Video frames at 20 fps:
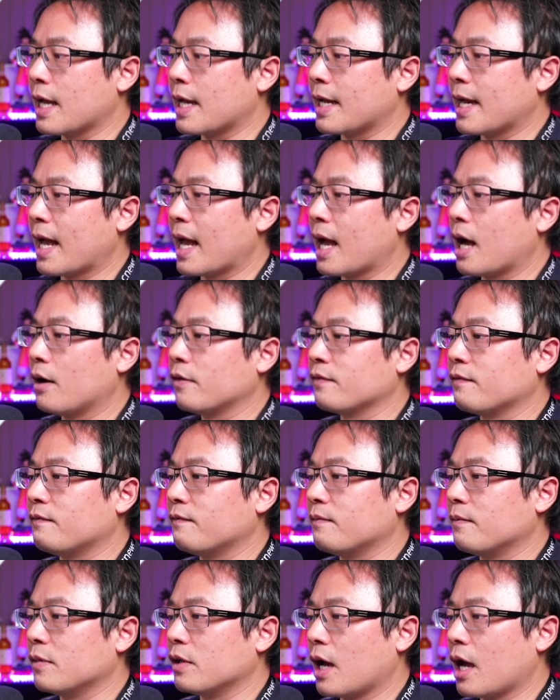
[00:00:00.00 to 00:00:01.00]
and how
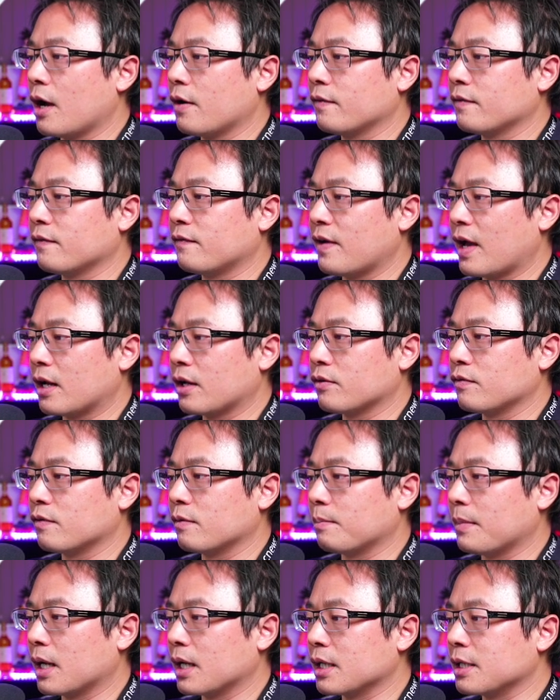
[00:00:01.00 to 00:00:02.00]
the value of the
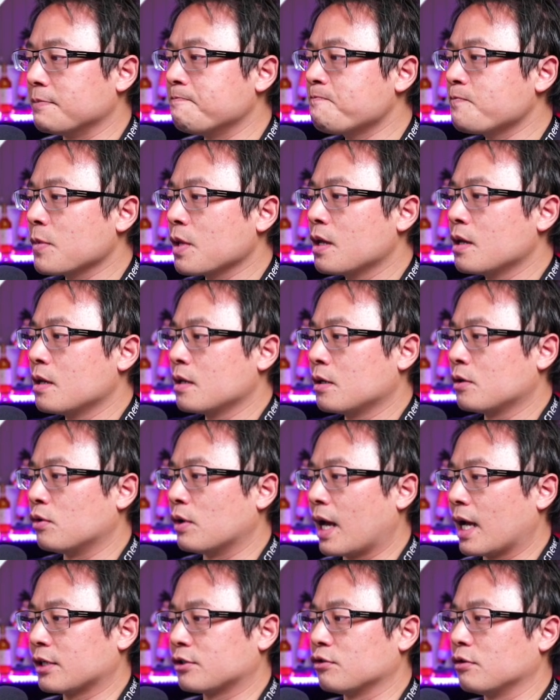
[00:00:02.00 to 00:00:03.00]
money
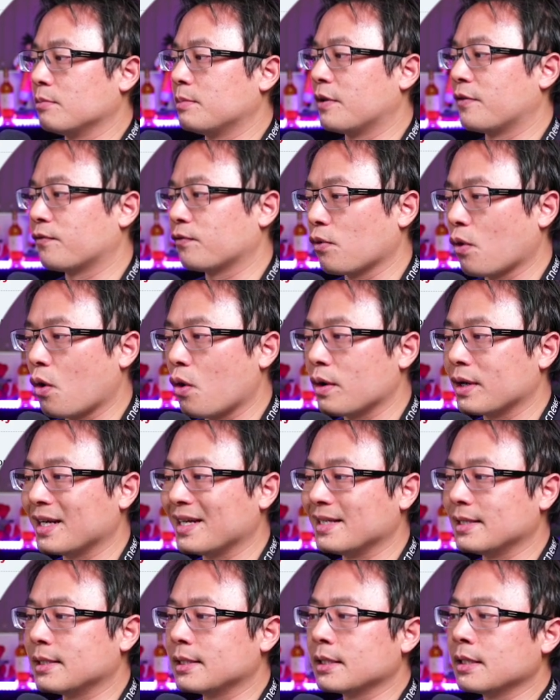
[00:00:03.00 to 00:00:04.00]
could actually be thrown
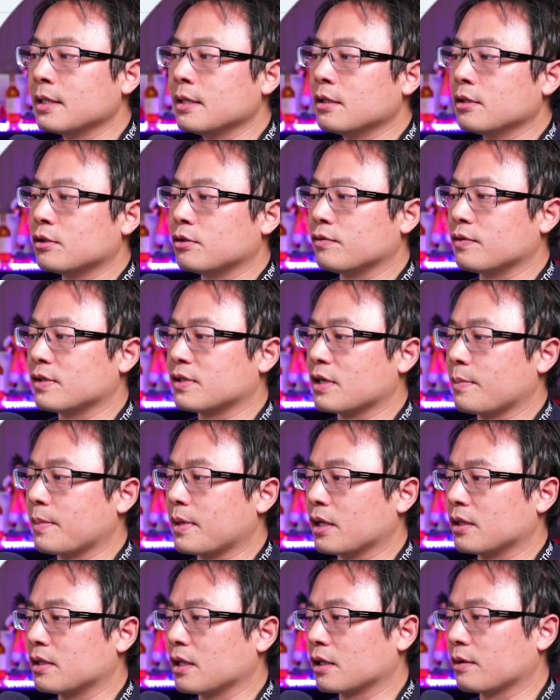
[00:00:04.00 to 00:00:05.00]
into the
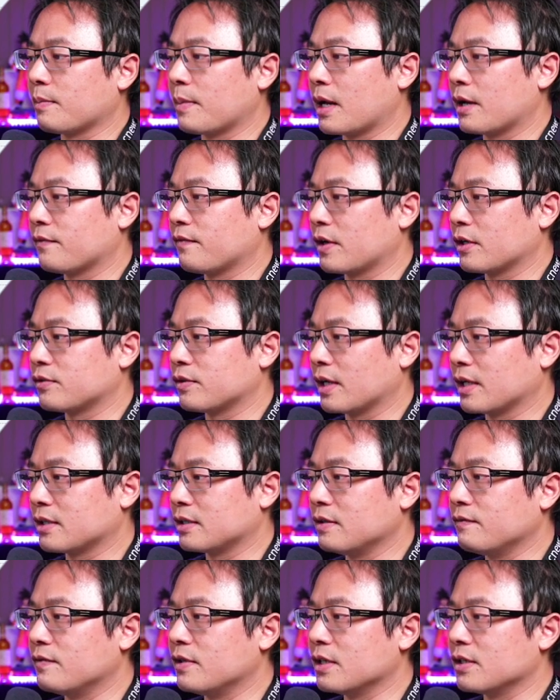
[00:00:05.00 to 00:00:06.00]
semiconductor manufacturing
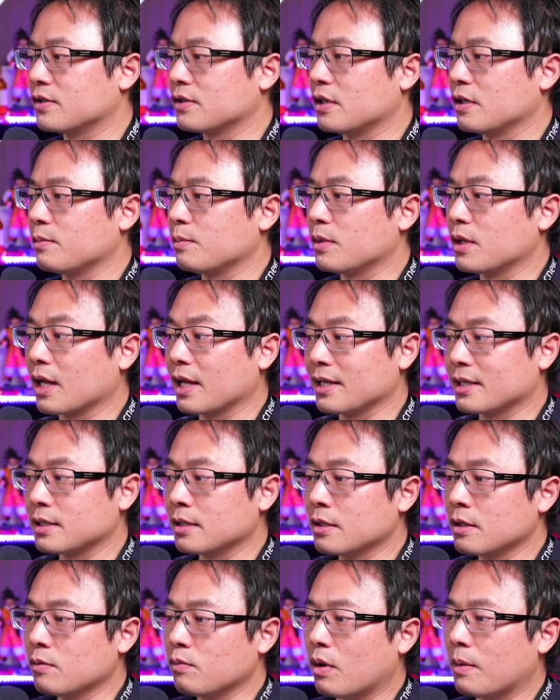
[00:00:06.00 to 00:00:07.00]
activity and stimulate
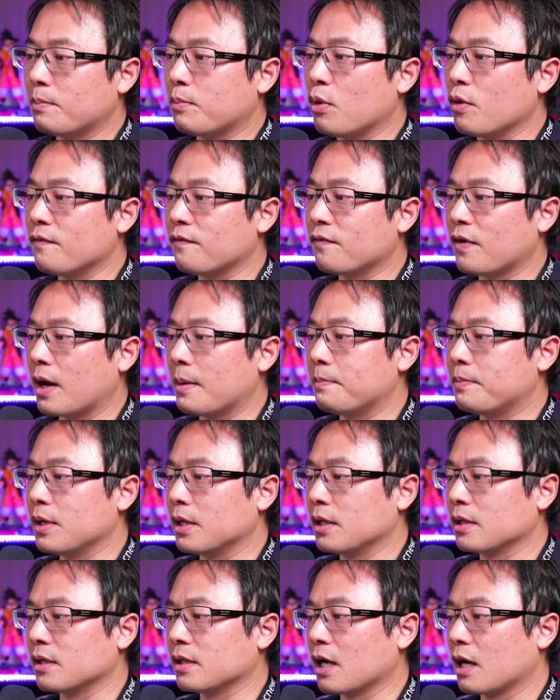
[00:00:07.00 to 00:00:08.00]
1.5
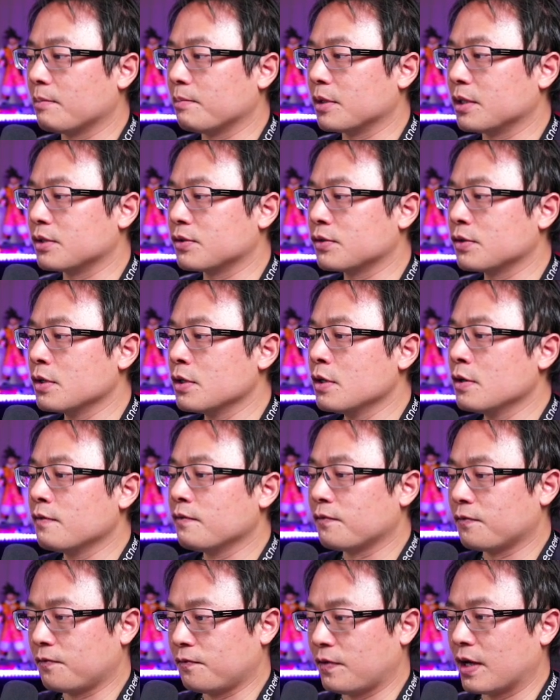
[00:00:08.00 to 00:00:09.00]
billion governments
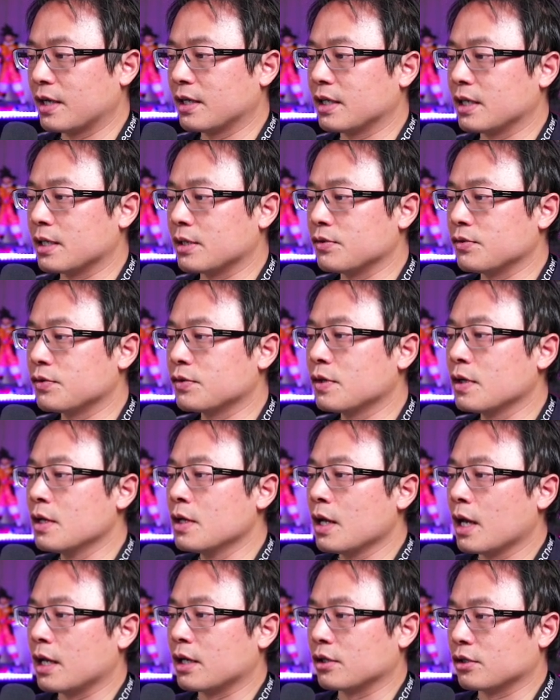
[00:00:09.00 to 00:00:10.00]
fundings
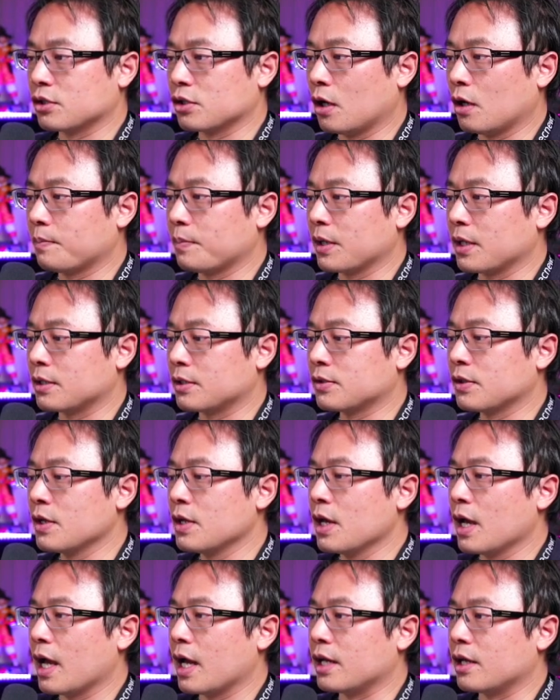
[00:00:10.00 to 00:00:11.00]
in the topics,
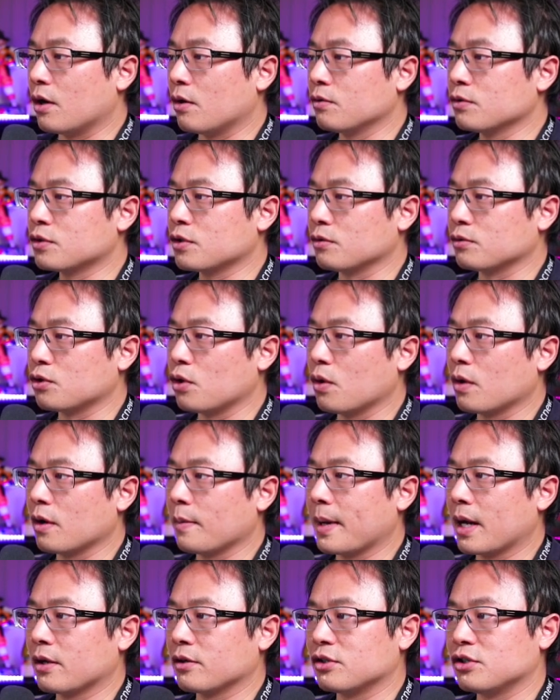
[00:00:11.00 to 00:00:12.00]
and also talking
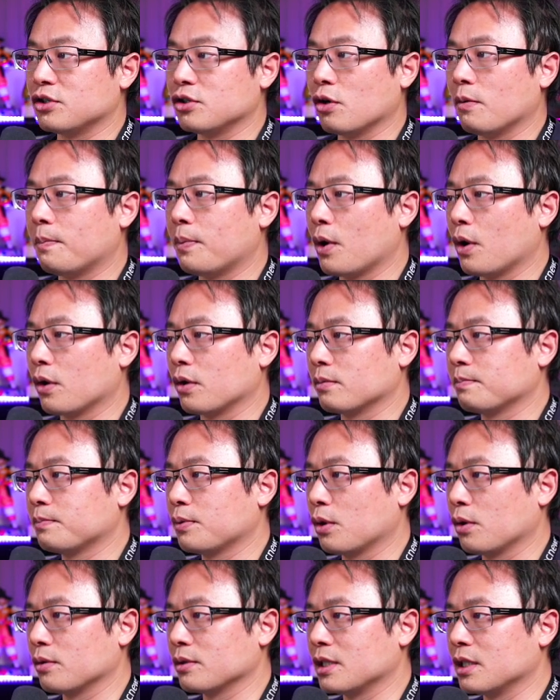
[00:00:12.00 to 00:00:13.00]
about the
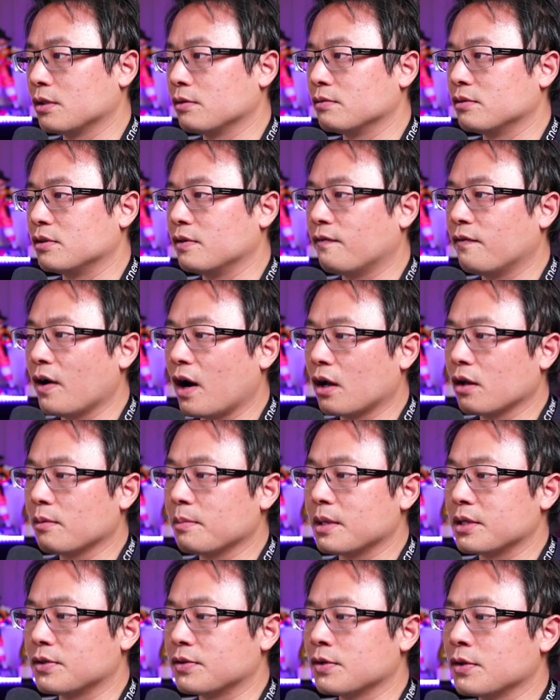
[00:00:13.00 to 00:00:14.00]
geopolitical
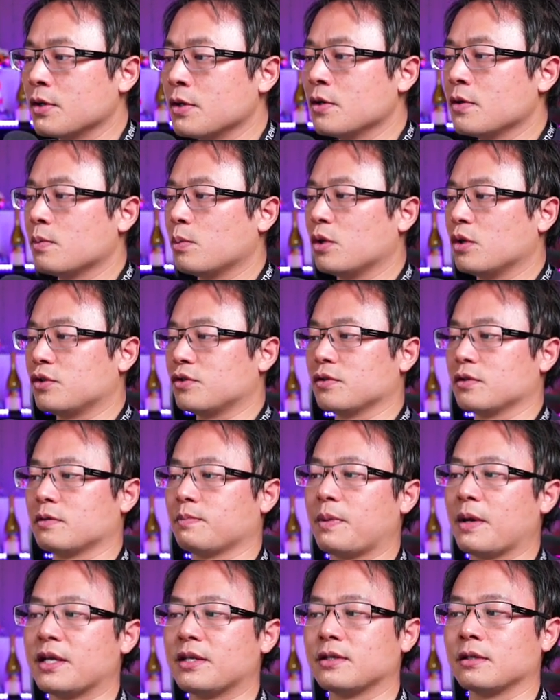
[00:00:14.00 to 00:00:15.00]
developments, which is
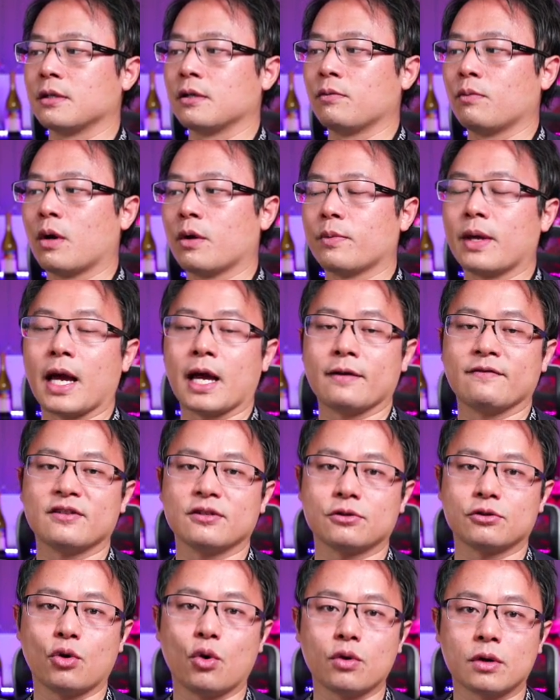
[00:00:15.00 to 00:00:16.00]
basically what we
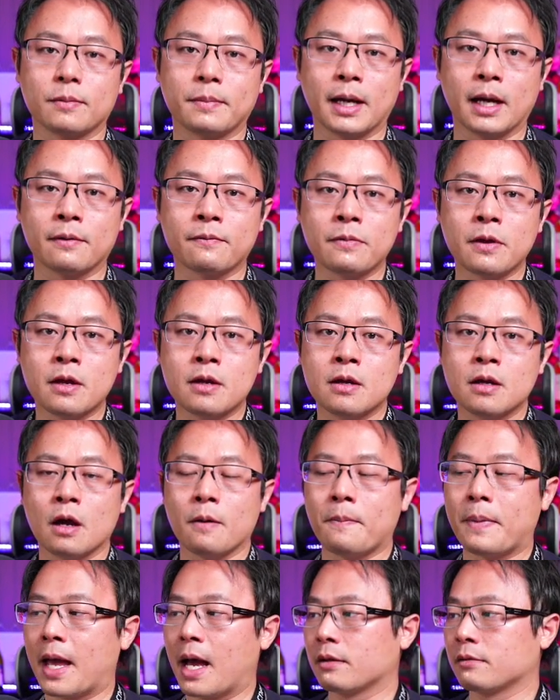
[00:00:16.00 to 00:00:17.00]
have talked about
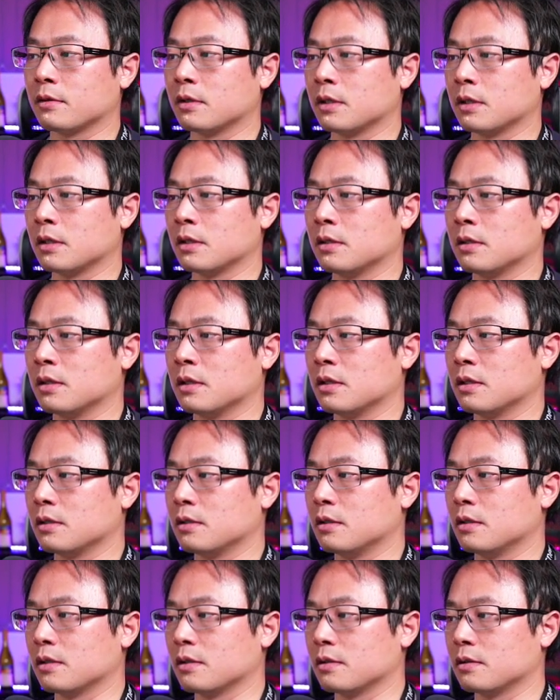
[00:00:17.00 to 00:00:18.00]
the
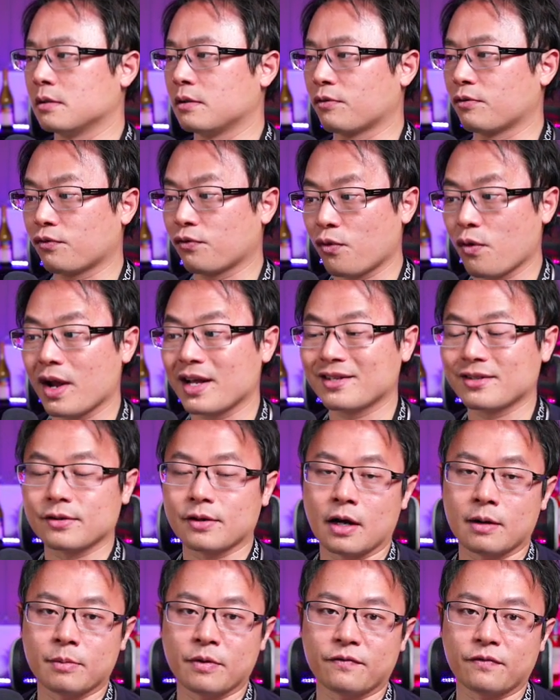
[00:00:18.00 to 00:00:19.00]
threats
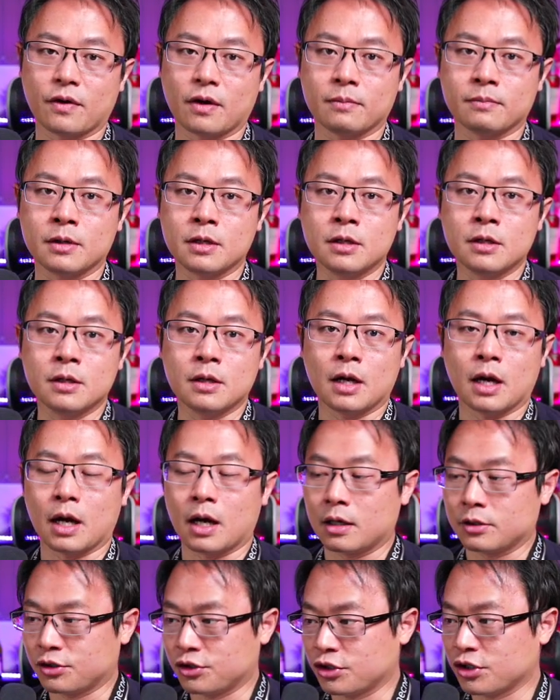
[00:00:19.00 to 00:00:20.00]
coming from
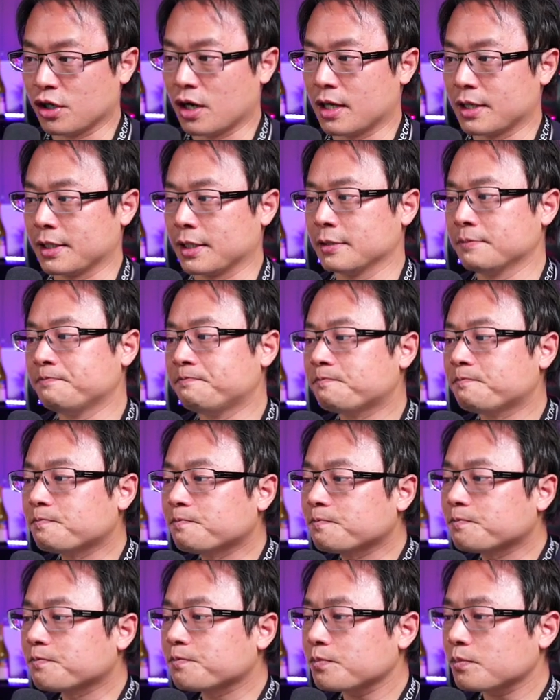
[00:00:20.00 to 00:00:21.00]
China,
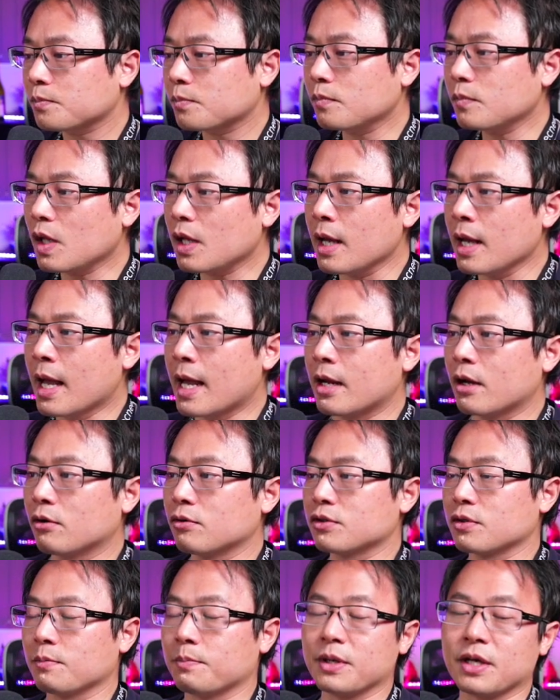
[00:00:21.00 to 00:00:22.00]
and
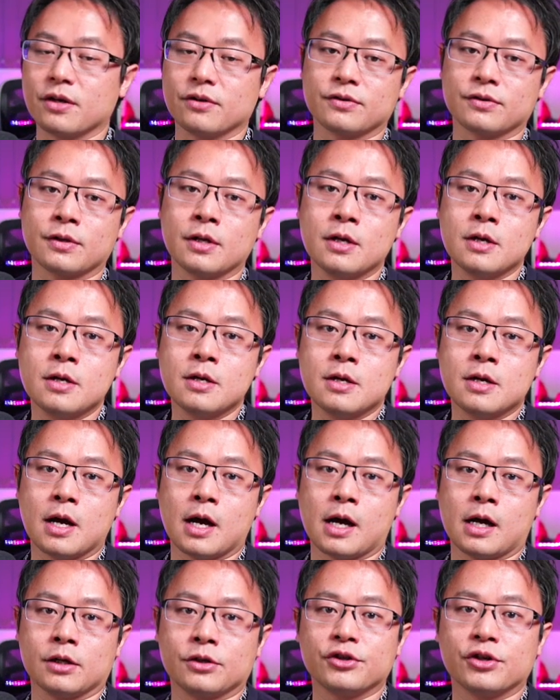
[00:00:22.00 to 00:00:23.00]
also because
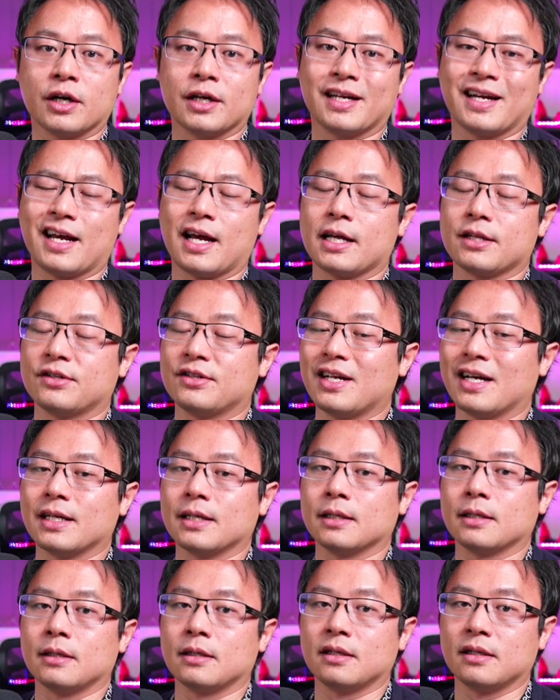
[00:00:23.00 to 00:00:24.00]
China has
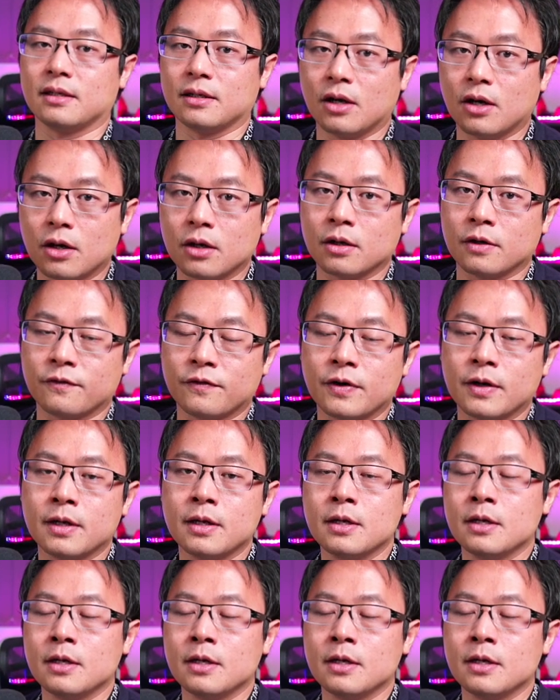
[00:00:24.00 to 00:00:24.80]
done a lot of